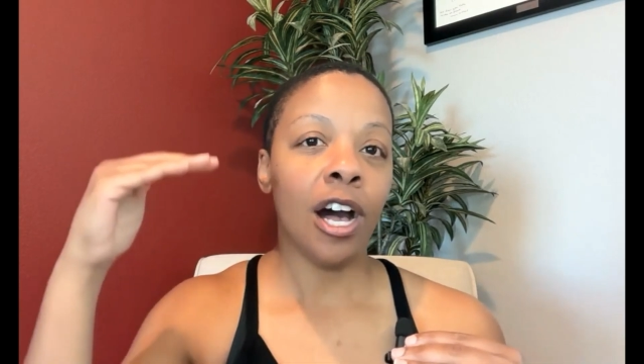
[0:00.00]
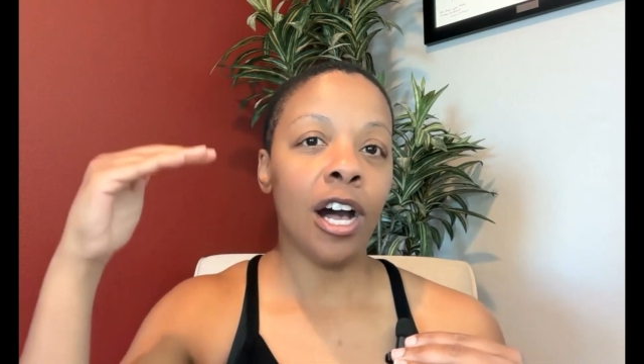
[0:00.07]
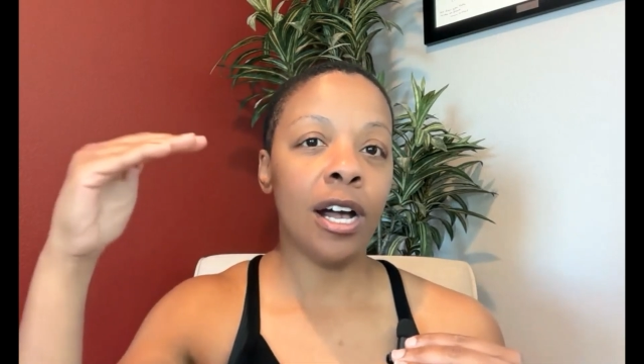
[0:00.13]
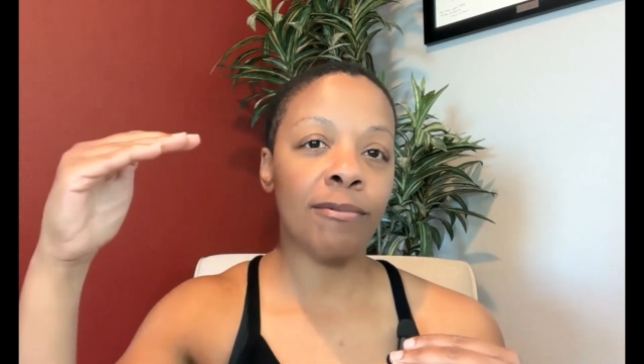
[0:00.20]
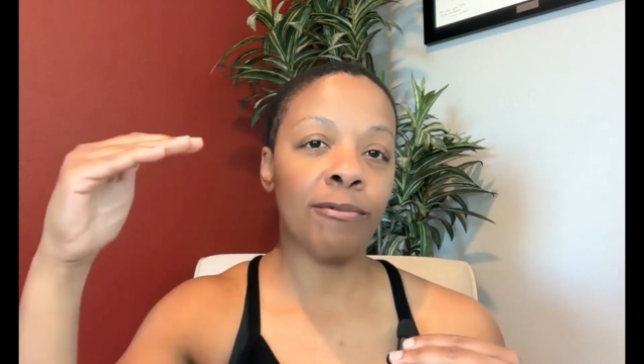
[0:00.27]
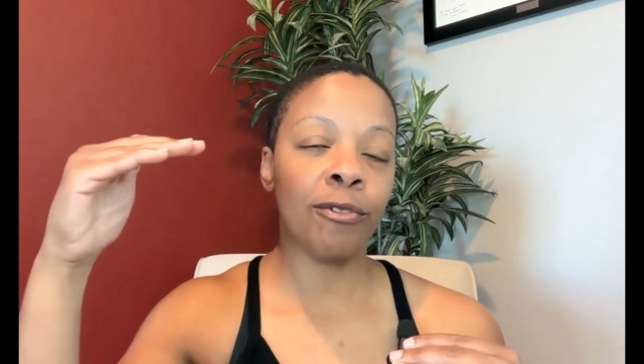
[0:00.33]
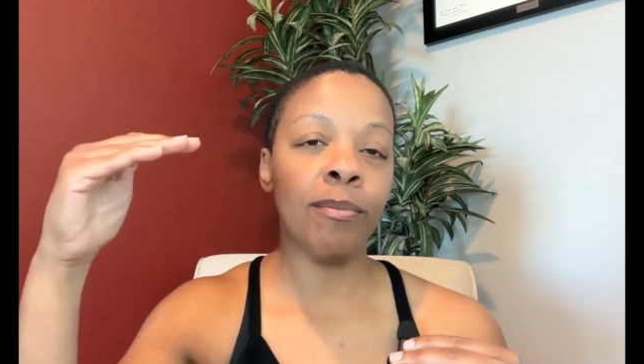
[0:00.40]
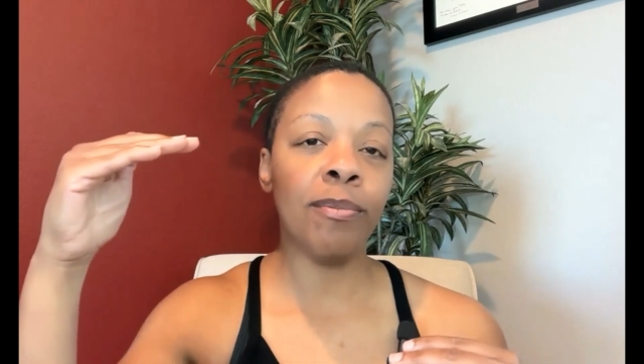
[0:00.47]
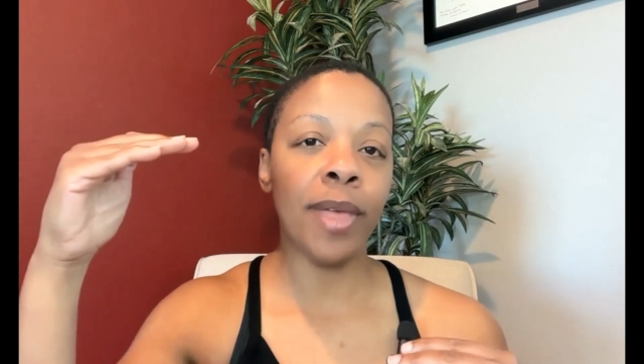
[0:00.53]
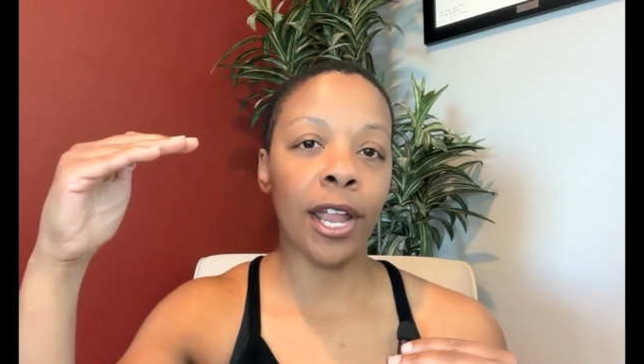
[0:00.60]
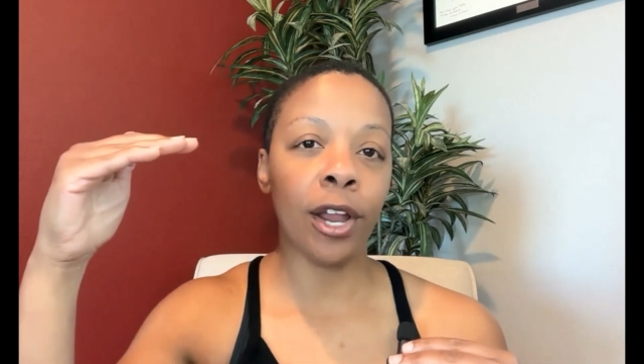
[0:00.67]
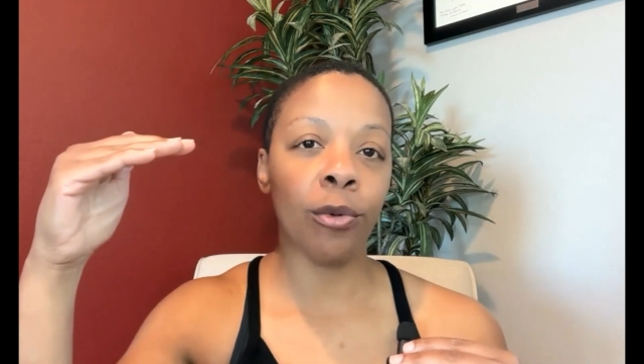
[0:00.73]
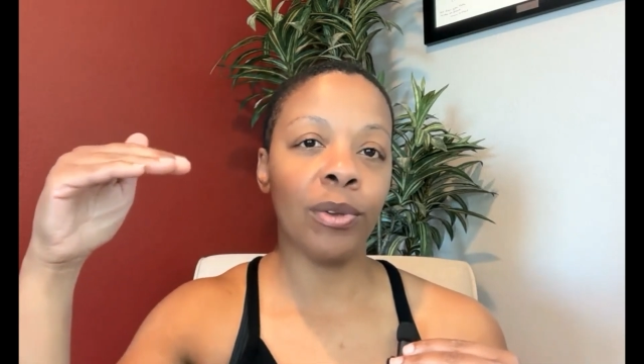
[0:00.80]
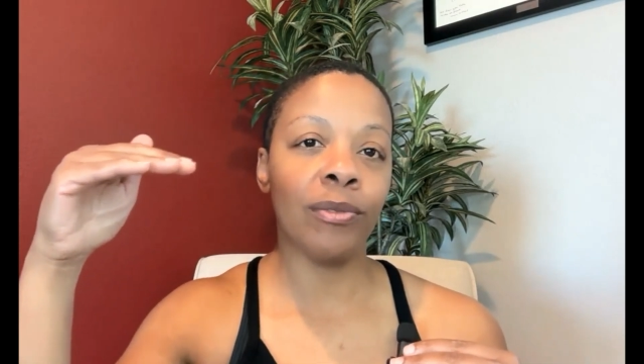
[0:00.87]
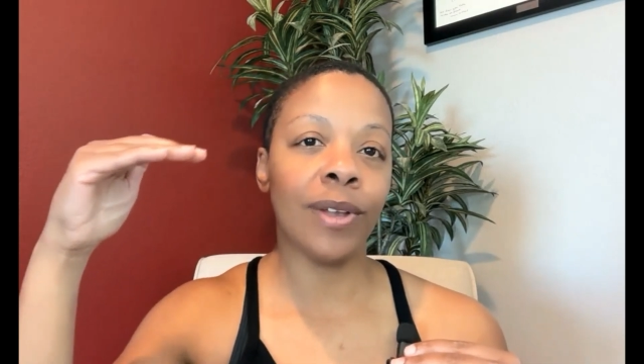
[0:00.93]
Up from
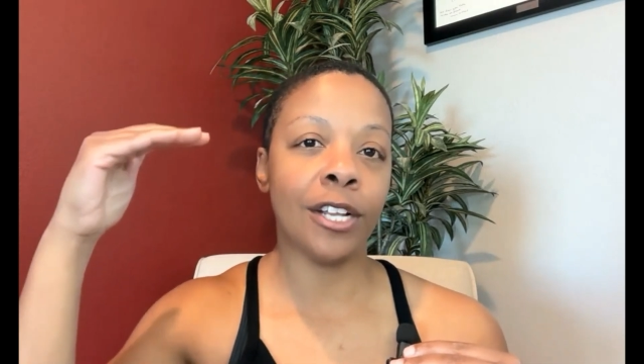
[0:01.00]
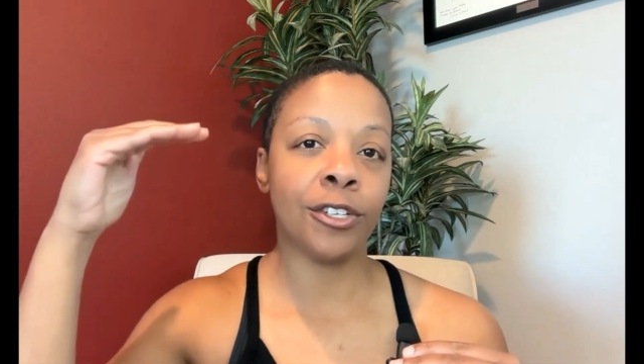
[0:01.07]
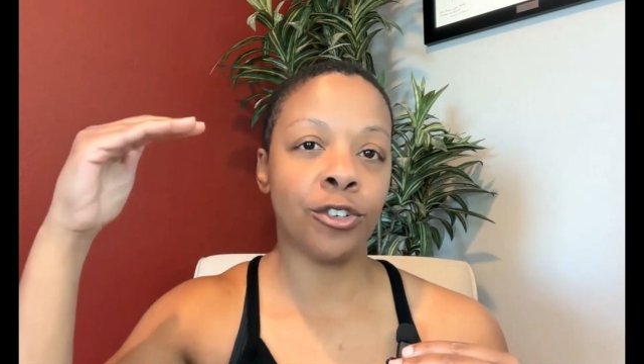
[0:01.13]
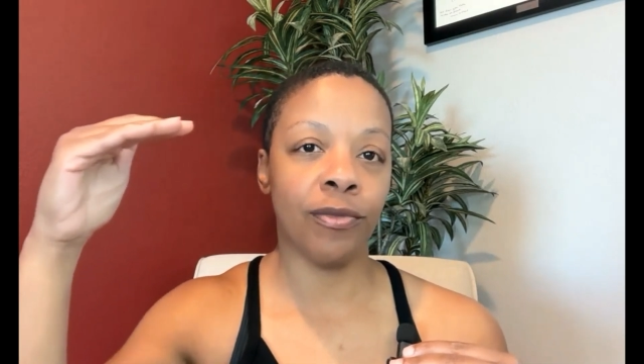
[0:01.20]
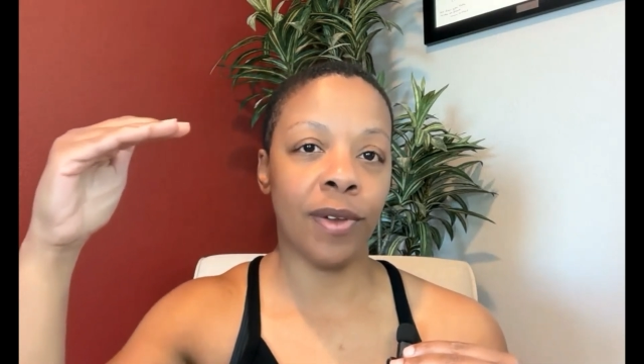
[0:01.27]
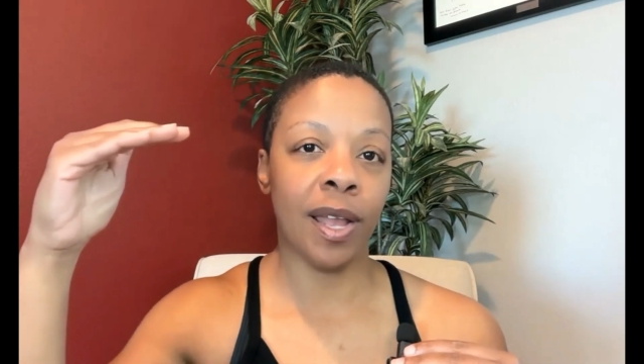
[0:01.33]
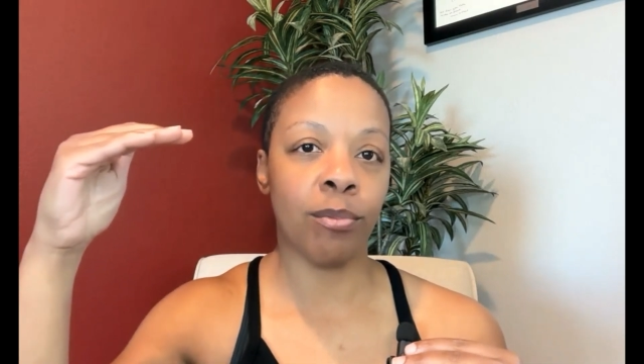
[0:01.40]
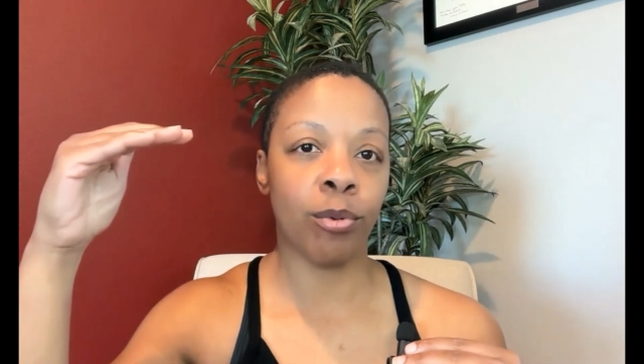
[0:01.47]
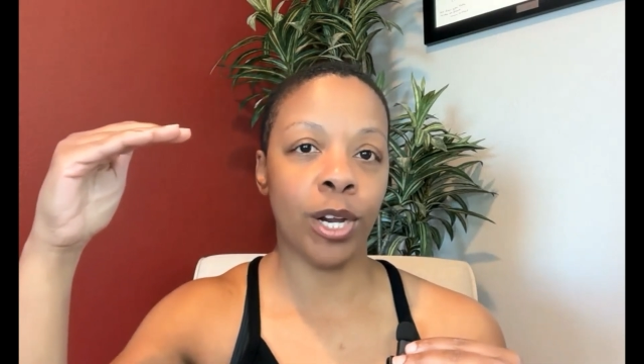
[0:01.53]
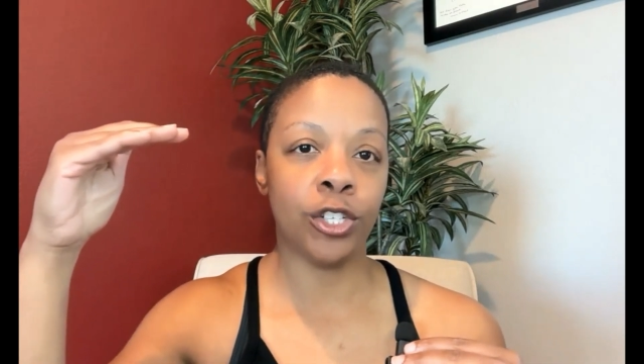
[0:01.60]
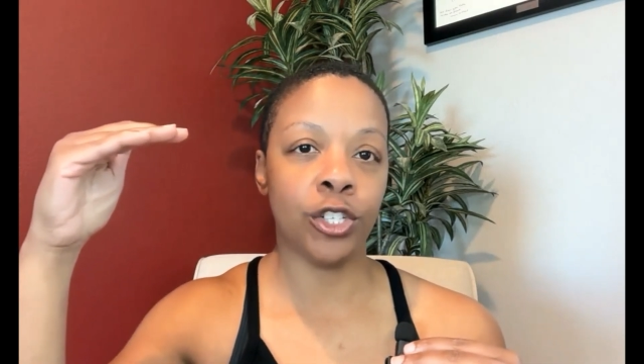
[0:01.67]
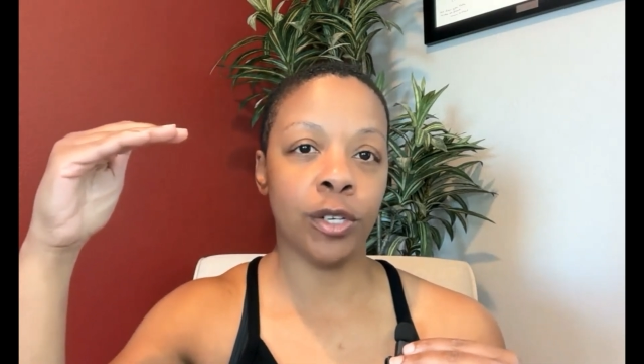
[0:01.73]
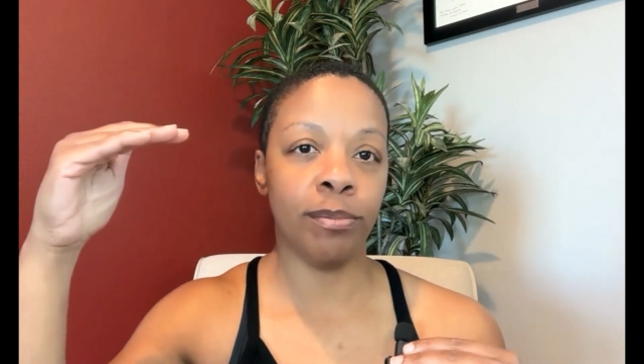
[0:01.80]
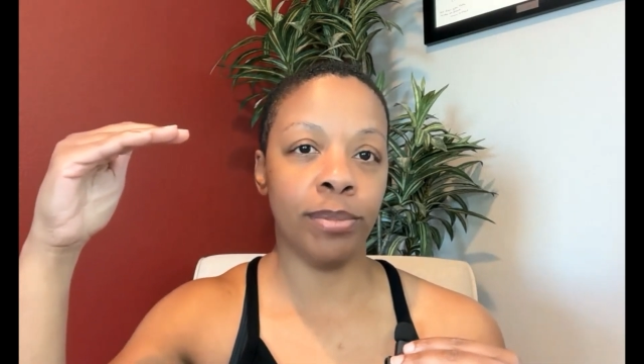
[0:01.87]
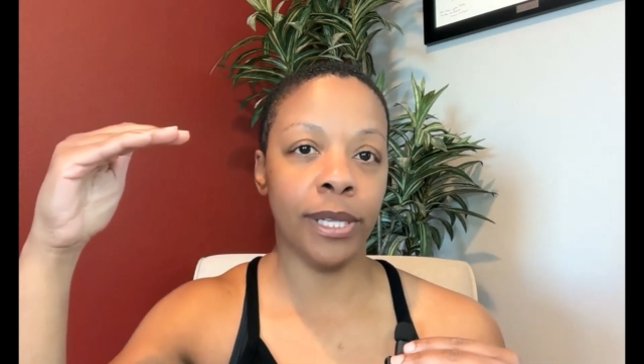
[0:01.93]
there, we've got your
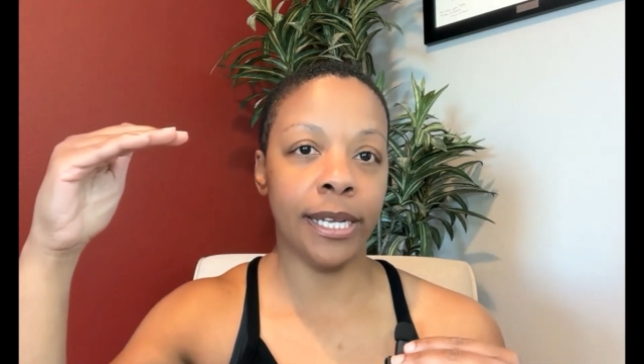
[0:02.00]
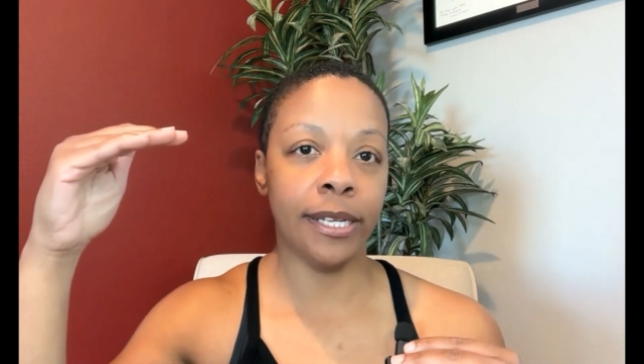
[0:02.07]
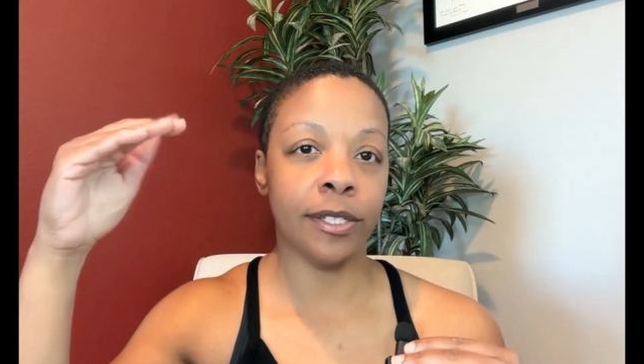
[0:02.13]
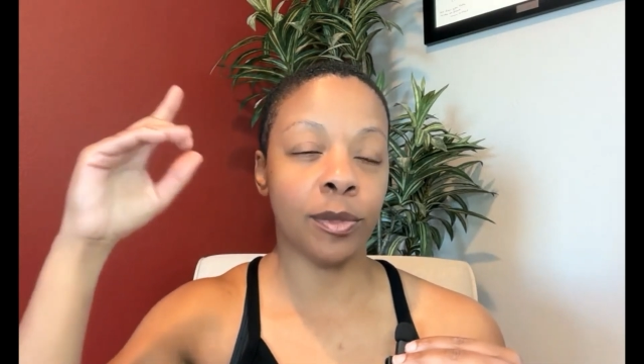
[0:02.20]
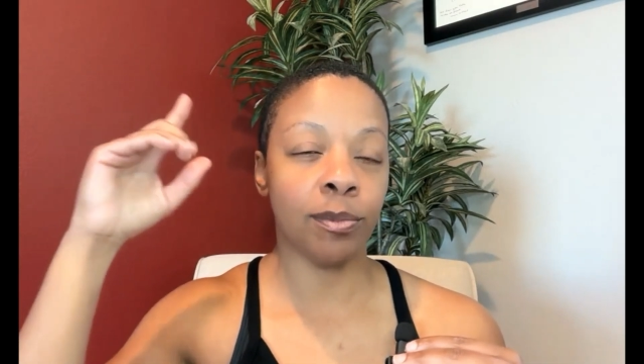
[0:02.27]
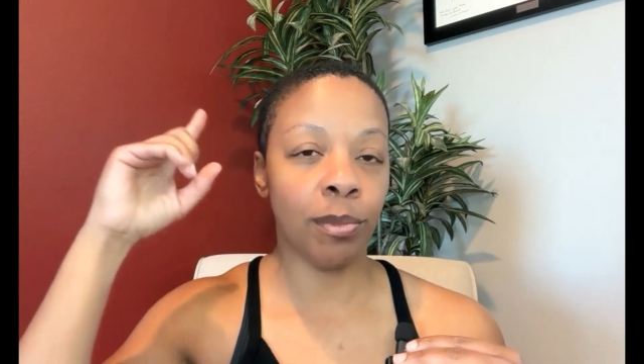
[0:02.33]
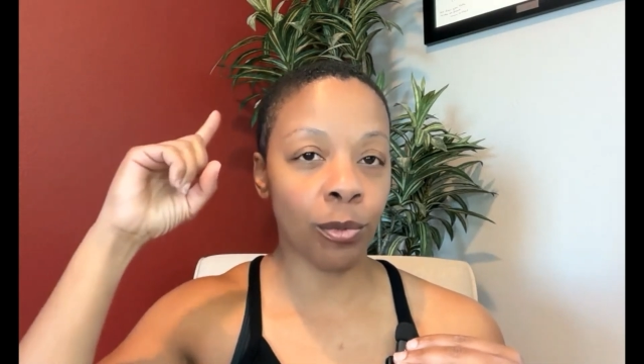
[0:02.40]
vibration plates.